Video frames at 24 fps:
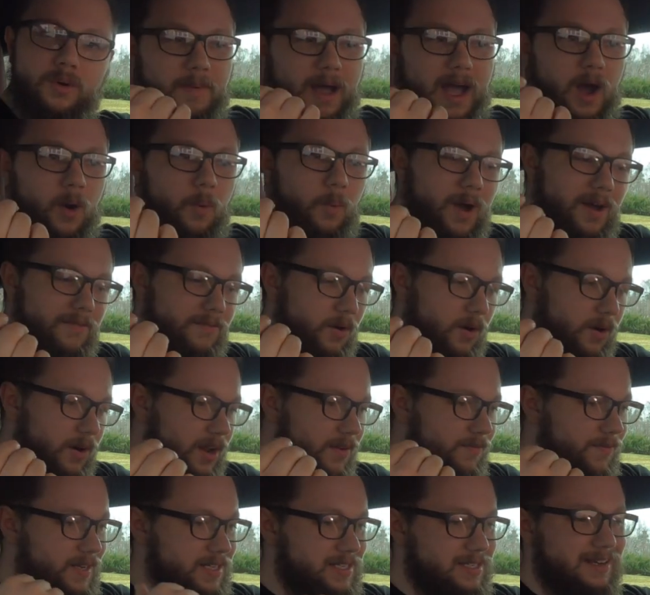However,
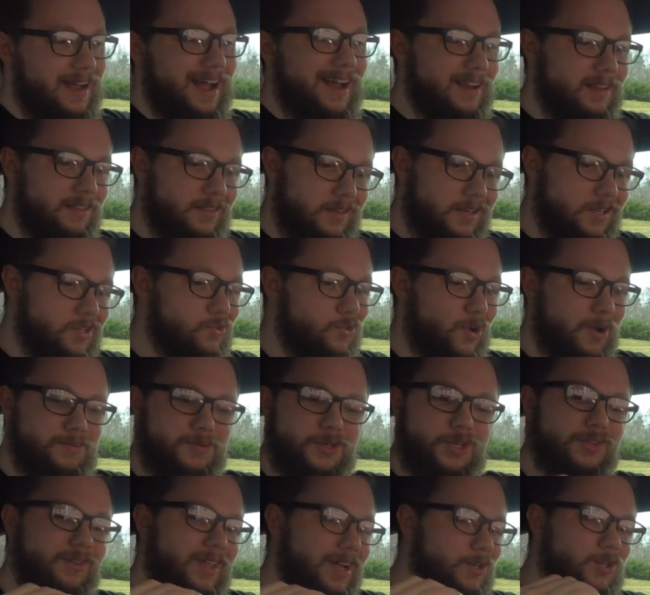if it's not in the
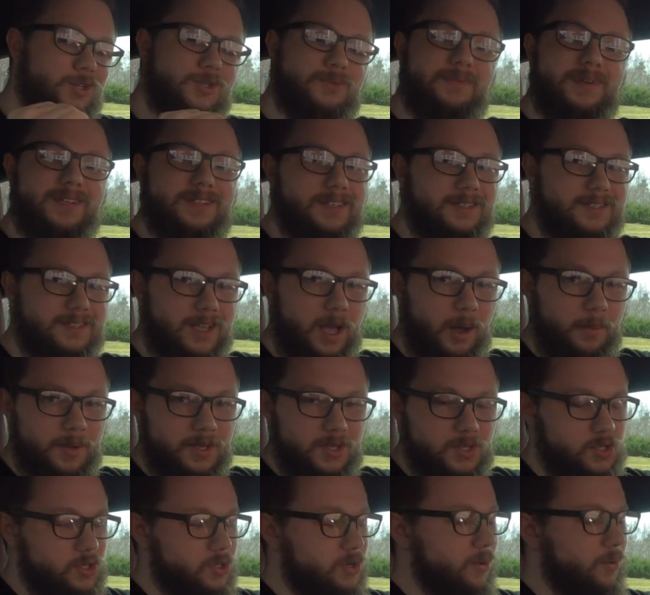description, that just means it's
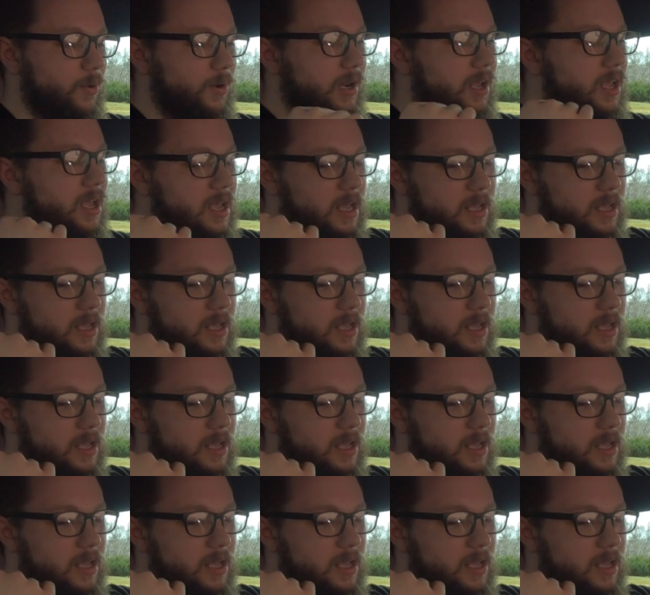coming soon.